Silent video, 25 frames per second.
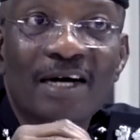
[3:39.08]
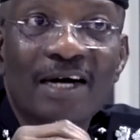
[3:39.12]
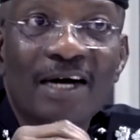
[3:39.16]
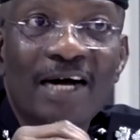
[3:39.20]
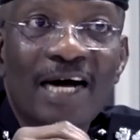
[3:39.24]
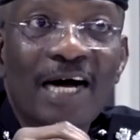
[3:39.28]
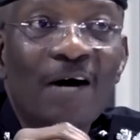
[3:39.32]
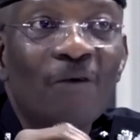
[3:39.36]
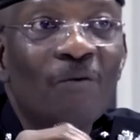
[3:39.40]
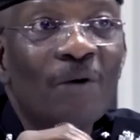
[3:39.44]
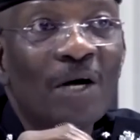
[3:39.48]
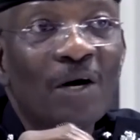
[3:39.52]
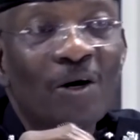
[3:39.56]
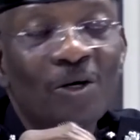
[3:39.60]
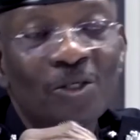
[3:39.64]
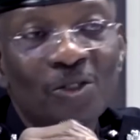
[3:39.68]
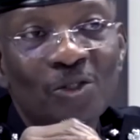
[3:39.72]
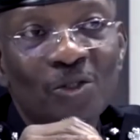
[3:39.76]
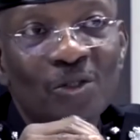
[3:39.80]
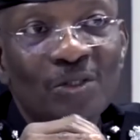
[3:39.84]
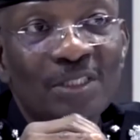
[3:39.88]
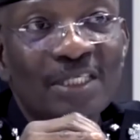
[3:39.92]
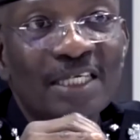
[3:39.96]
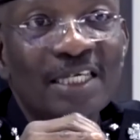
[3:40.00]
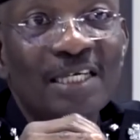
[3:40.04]
And we are
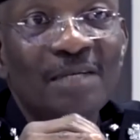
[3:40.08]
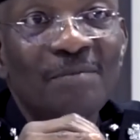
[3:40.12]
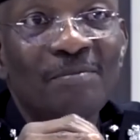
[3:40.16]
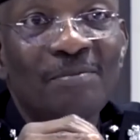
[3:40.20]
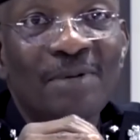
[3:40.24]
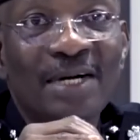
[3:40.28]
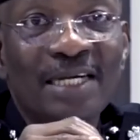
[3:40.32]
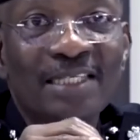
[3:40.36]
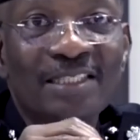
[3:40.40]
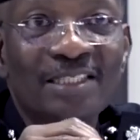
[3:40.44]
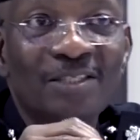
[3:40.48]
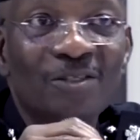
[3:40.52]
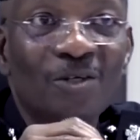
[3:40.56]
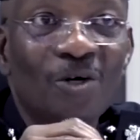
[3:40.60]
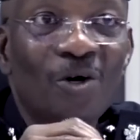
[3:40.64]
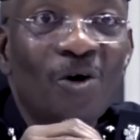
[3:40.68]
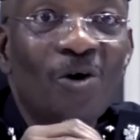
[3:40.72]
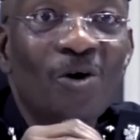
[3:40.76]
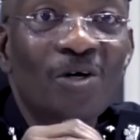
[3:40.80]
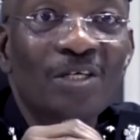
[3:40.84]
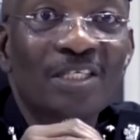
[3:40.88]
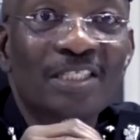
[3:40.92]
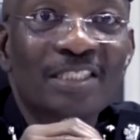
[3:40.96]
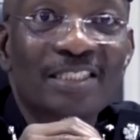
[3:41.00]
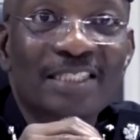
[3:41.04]
also taking part in
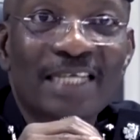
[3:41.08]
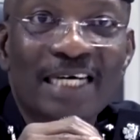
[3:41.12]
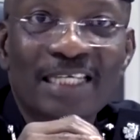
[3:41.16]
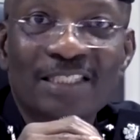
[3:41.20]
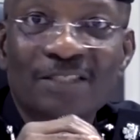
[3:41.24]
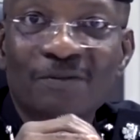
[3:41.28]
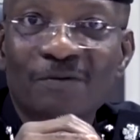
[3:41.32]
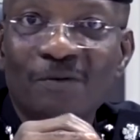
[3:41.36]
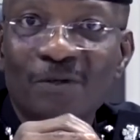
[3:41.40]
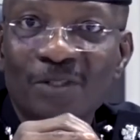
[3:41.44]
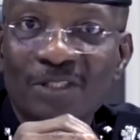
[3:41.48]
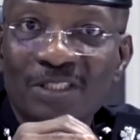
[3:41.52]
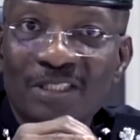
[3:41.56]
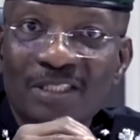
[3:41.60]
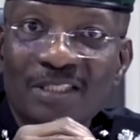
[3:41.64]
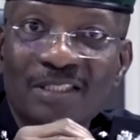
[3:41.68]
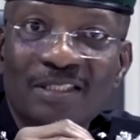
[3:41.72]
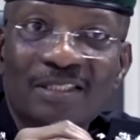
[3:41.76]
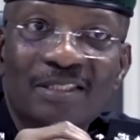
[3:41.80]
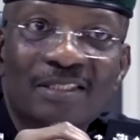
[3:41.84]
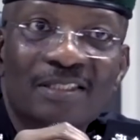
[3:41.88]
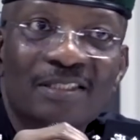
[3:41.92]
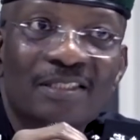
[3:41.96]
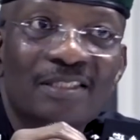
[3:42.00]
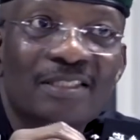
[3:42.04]
all the task
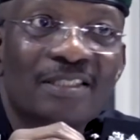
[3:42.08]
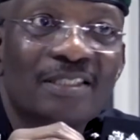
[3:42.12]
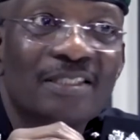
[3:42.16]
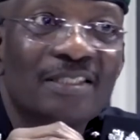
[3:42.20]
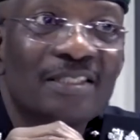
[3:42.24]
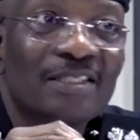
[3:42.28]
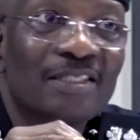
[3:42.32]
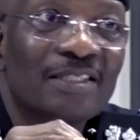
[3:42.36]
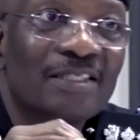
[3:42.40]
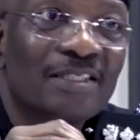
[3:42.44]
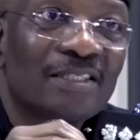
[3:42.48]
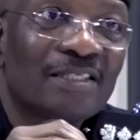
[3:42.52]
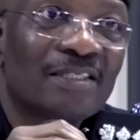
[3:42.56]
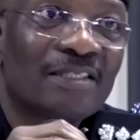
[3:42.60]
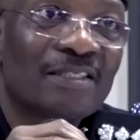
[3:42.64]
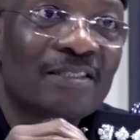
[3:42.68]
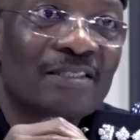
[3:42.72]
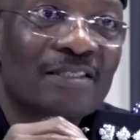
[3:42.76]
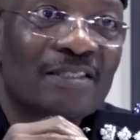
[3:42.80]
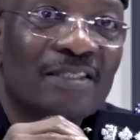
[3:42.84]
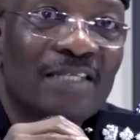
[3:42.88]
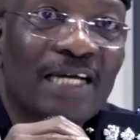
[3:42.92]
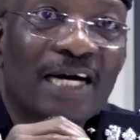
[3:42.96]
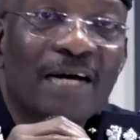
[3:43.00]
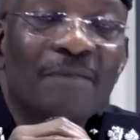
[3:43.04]
forces
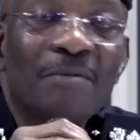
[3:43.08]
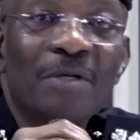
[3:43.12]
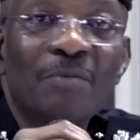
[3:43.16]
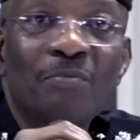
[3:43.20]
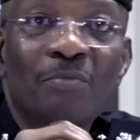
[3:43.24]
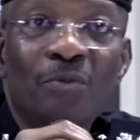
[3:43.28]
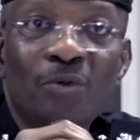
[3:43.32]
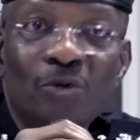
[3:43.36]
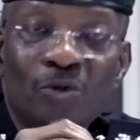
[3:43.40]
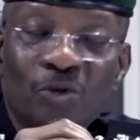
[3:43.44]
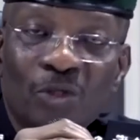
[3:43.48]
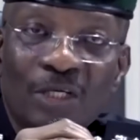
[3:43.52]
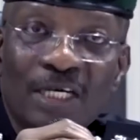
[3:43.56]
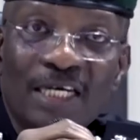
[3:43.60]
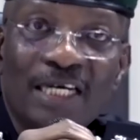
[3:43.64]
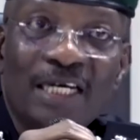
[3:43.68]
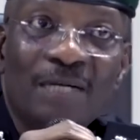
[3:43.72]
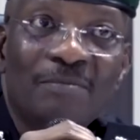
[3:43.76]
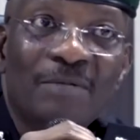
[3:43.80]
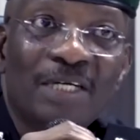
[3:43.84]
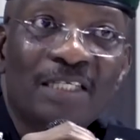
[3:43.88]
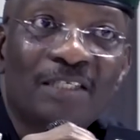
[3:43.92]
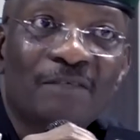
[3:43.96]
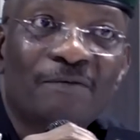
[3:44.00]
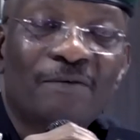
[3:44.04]
that have been put together
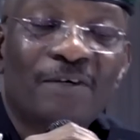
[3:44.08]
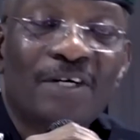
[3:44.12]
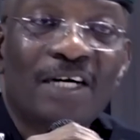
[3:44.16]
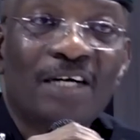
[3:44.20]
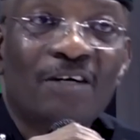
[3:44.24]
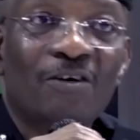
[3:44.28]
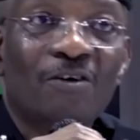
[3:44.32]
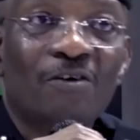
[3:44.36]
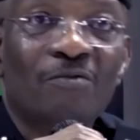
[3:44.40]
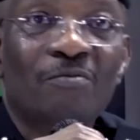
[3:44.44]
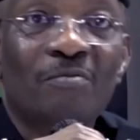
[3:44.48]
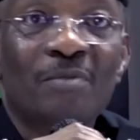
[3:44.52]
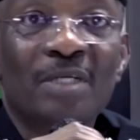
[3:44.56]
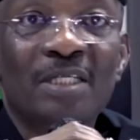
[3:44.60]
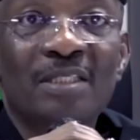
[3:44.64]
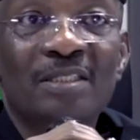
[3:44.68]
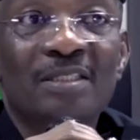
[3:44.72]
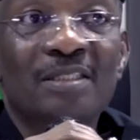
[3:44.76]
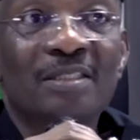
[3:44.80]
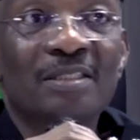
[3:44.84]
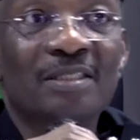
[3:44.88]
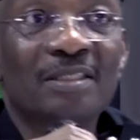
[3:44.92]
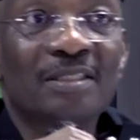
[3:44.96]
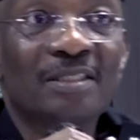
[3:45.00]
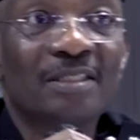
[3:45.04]
by the federal
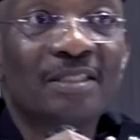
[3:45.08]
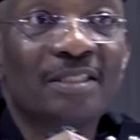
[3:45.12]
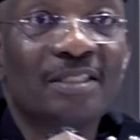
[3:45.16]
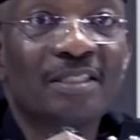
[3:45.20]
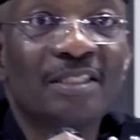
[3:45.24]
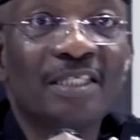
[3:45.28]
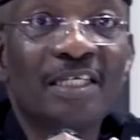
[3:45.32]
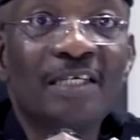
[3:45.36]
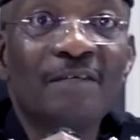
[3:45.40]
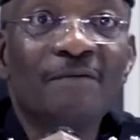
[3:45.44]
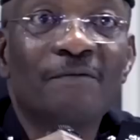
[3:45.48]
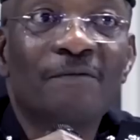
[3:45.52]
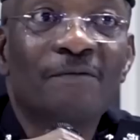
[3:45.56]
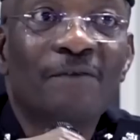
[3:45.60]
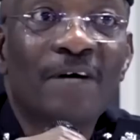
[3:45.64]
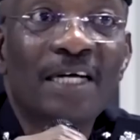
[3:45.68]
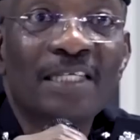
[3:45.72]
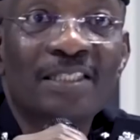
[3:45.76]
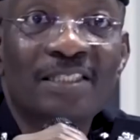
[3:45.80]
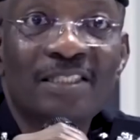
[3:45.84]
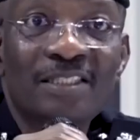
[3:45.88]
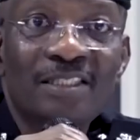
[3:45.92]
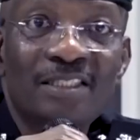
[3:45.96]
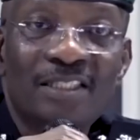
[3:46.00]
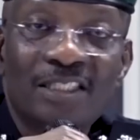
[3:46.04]
government in
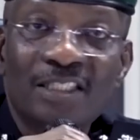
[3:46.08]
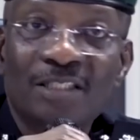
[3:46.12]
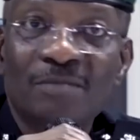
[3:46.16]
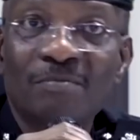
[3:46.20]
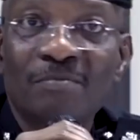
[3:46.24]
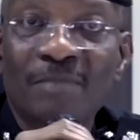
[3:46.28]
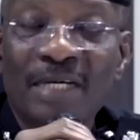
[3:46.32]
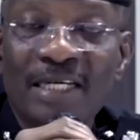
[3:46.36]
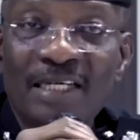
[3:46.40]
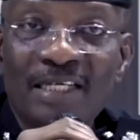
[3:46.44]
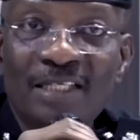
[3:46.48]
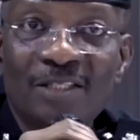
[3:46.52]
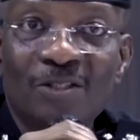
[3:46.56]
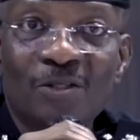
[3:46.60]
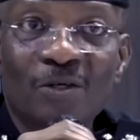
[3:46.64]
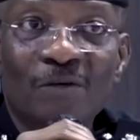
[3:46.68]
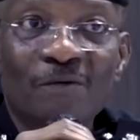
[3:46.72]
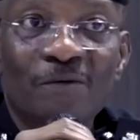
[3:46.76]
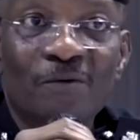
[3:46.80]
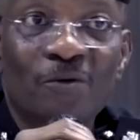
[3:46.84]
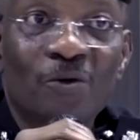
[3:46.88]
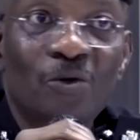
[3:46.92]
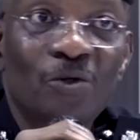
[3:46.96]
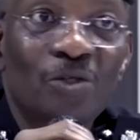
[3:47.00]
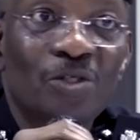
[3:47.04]
fighting this menace
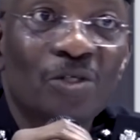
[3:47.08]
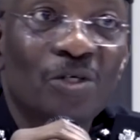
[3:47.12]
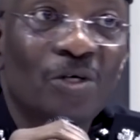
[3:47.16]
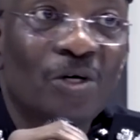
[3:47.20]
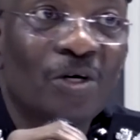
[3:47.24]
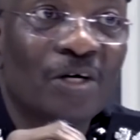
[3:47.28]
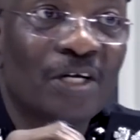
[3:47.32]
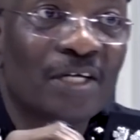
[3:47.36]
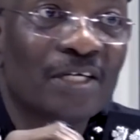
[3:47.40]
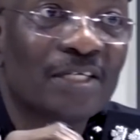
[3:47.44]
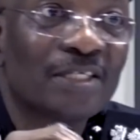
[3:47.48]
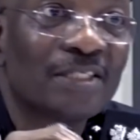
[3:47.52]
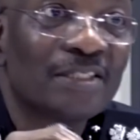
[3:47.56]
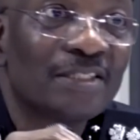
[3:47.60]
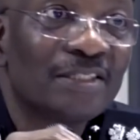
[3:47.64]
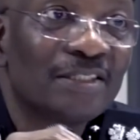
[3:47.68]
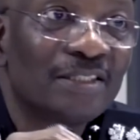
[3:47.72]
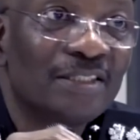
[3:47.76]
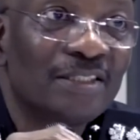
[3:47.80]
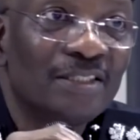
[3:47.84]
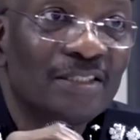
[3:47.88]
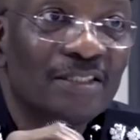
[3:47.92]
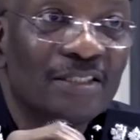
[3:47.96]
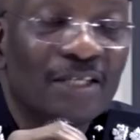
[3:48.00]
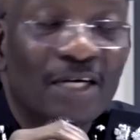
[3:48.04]
of crude oil
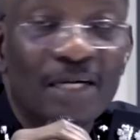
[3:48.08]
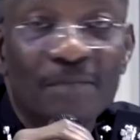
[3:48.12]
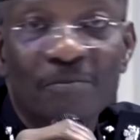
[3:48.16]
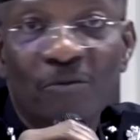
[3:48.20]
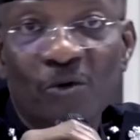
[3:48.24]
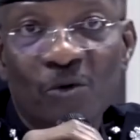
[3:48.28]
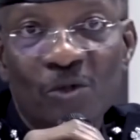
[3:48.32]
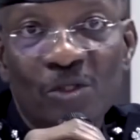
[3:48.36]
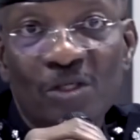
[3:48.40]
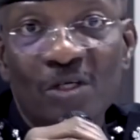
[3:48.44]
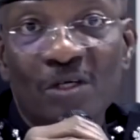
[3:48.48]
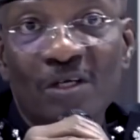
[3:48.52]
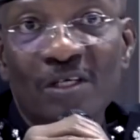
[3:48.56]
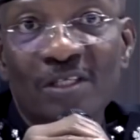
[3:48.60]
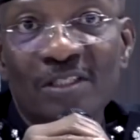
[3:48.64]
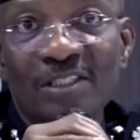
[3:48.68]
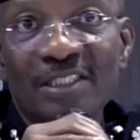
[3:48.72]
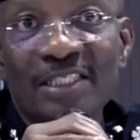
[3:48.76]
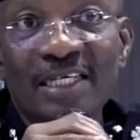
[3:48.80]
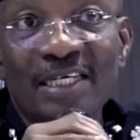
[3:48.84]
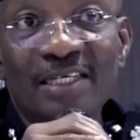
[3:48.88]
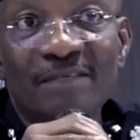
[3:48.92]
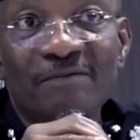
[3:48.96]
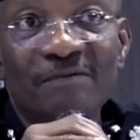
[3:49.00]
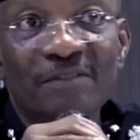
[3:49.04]

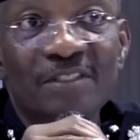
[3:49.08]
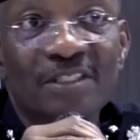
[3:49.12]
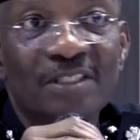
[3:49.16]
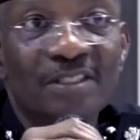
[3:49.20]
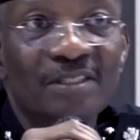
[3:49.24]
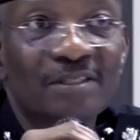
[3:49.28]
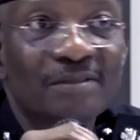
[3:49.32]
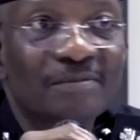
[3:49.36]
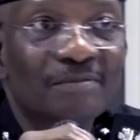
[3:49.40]
theft.